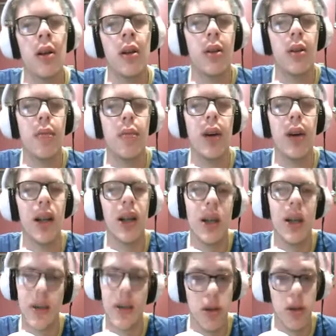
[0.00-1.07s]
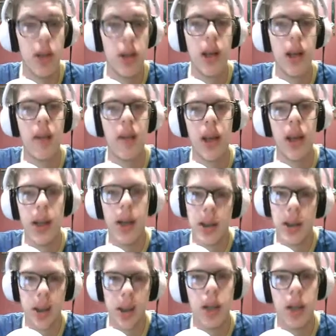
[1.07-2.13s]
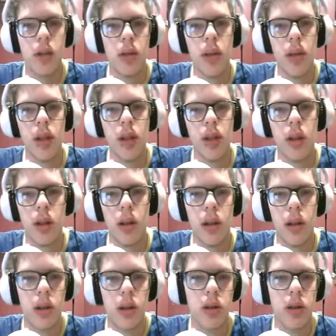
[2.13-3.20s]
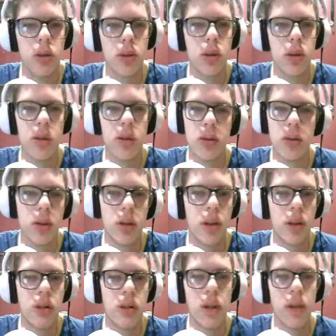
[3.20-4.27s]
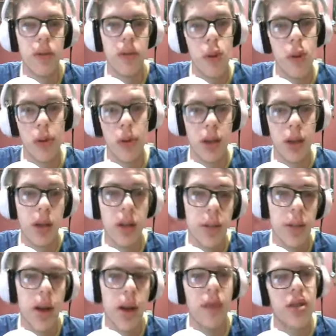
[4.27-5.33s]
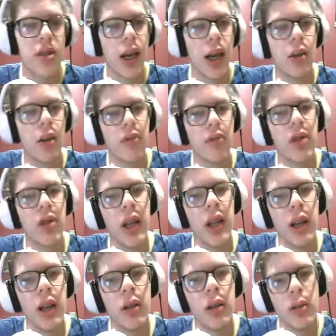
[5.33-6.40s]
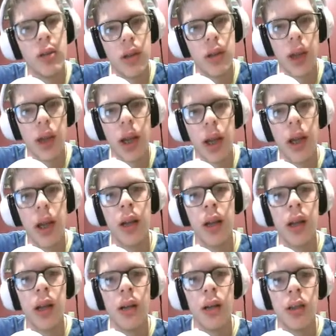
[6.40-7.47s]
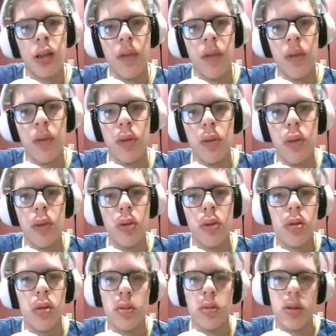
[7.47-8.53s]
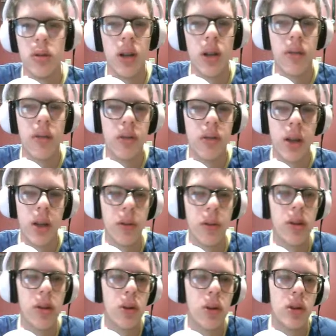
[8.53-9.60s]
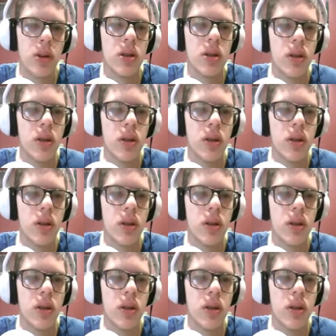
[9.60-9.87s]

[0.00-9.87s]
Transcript: But if you didn't have that, it has a Kindle reader and all sorts of other stuff where you get LibreOffice Calc for data, and it'll give you Google stuff like resources.